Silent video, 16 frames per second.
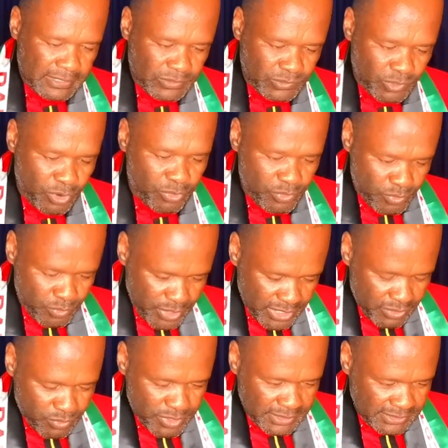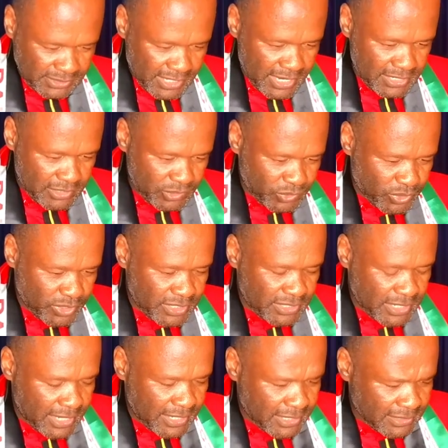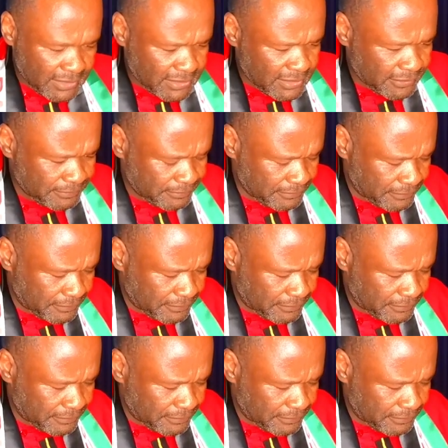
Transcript: So we stand in solidarity